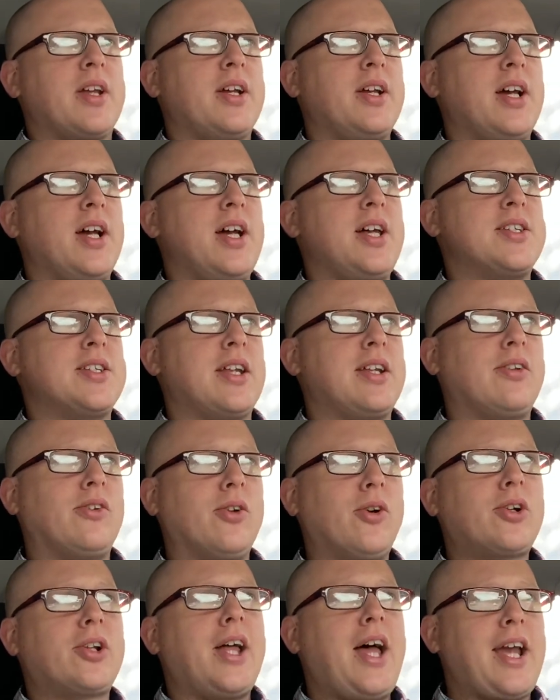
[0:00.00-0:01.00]
Does it
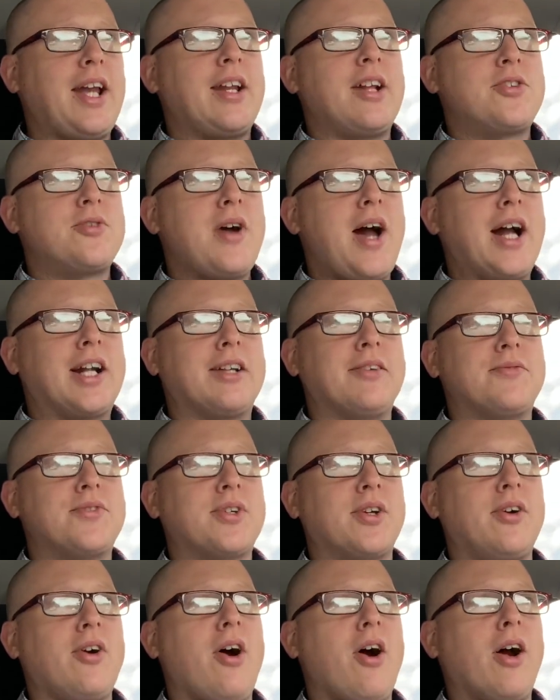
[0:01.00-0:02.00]
look like an attractive
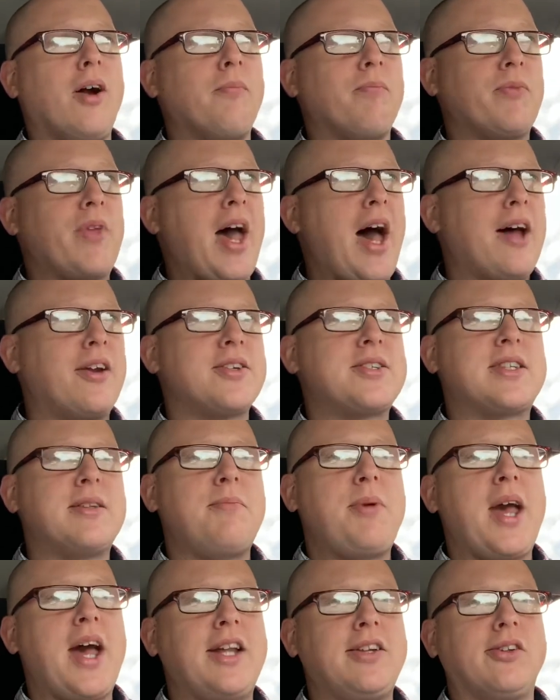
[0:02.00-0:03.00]
cigar? How does the
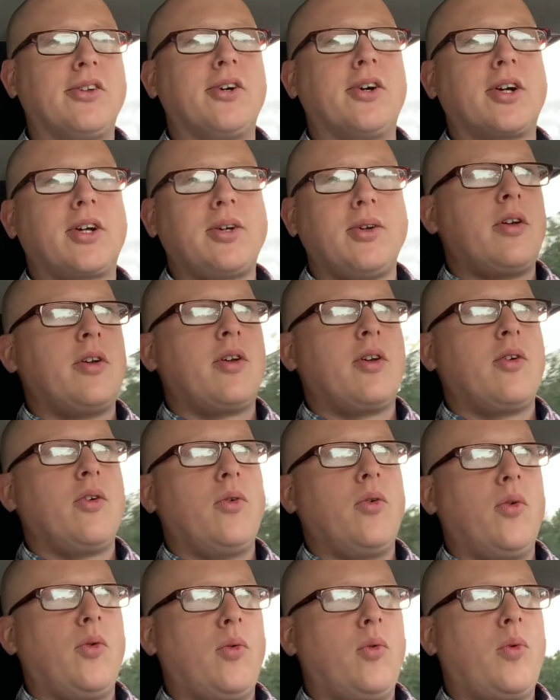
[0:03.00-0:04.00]
band look?
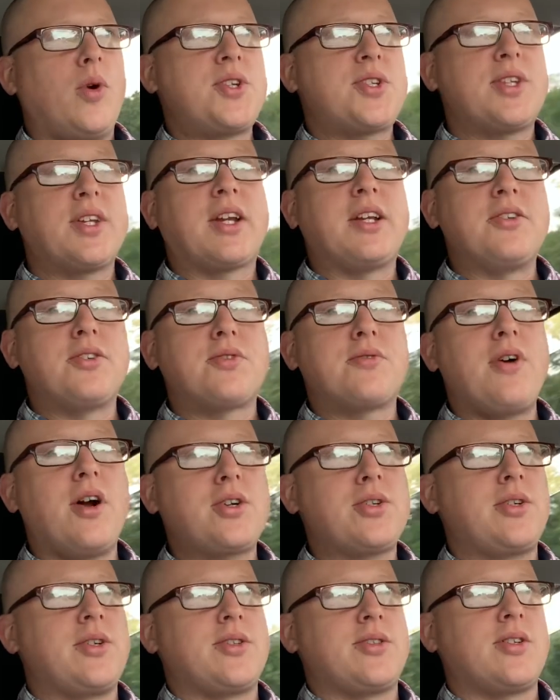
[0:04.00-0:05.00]
What's the
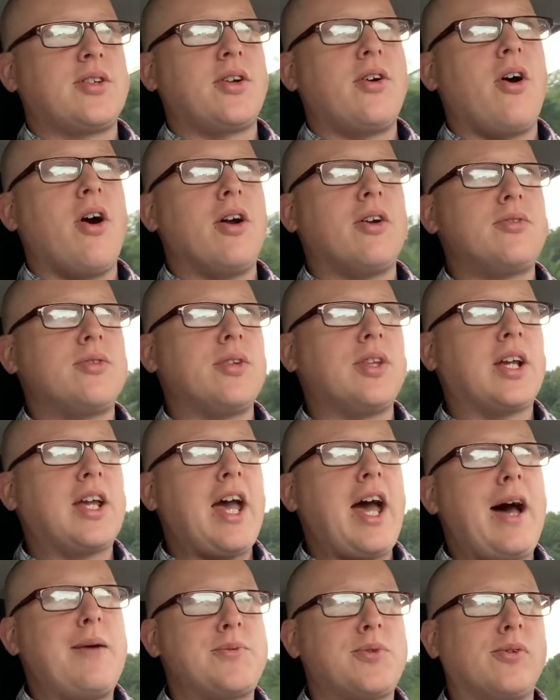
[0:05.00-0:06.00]
construction of the cigar? Do the
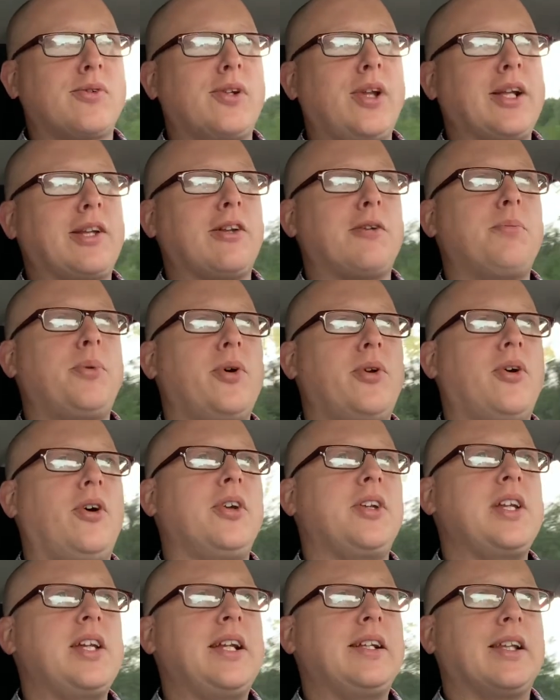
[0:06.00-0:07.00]
caps look like they're put
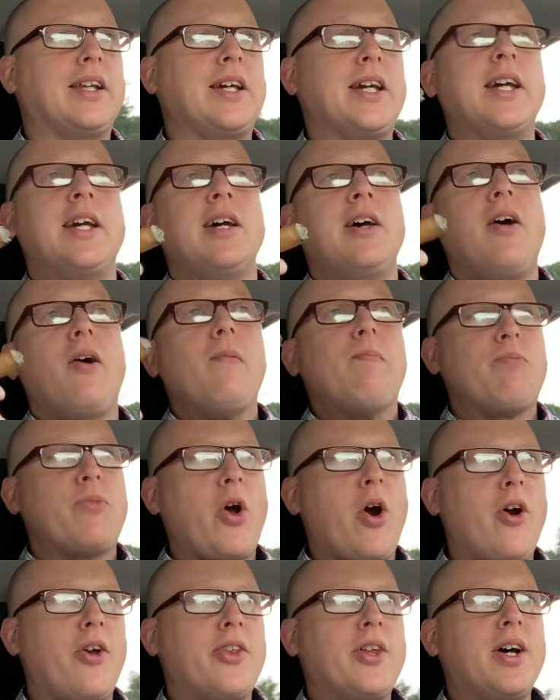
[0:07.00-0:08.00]
on neatly?
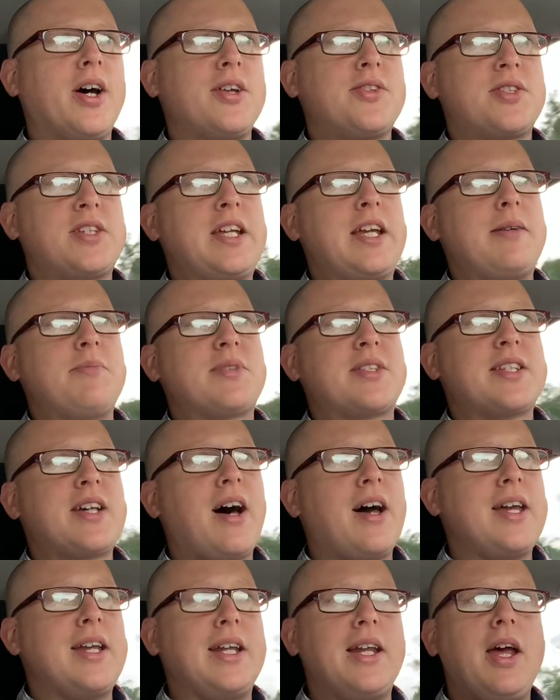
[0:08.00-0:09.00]
Are the seams
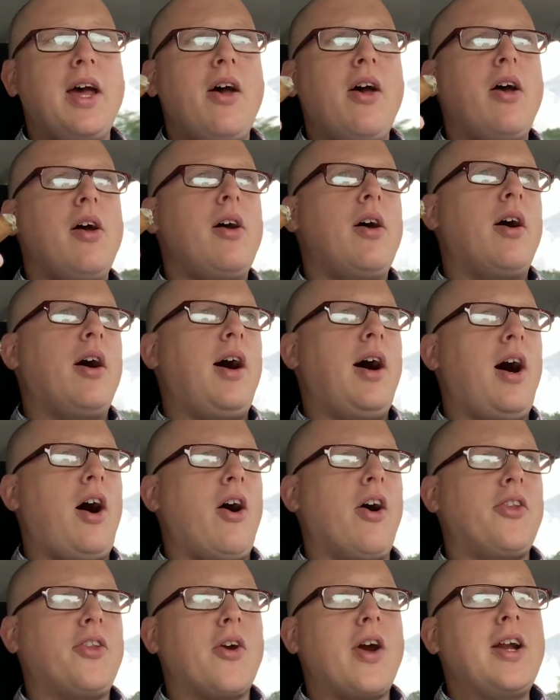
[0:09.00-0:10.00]
tight?
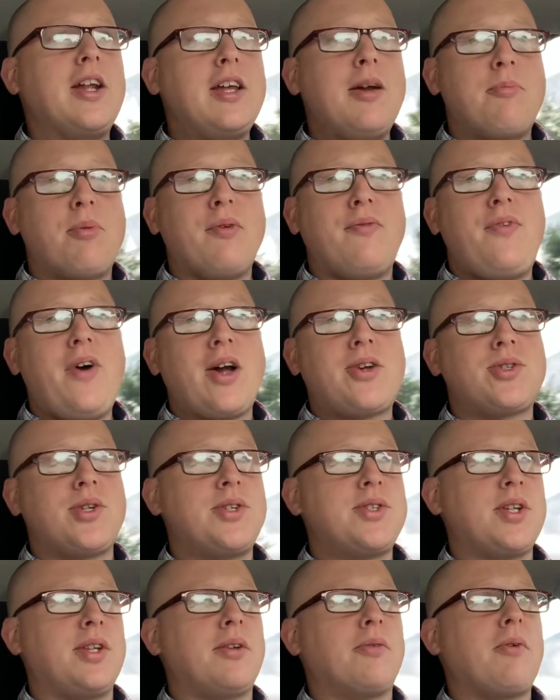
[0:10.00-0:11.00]
Are there any
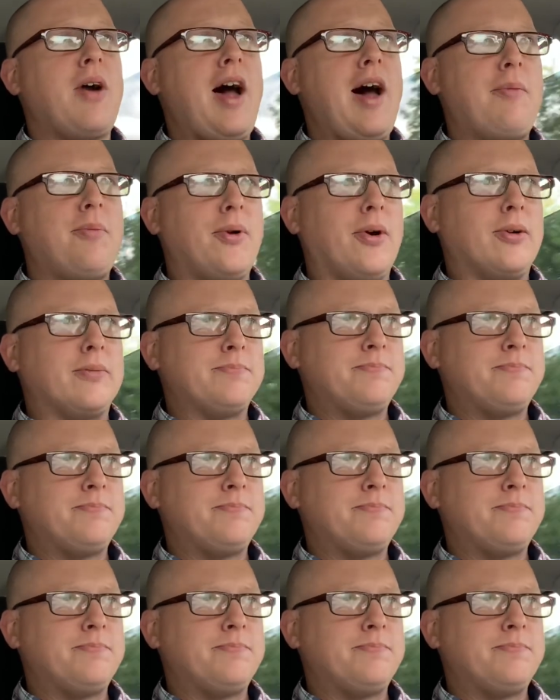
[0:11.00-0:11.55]
imperfections in the wrapper?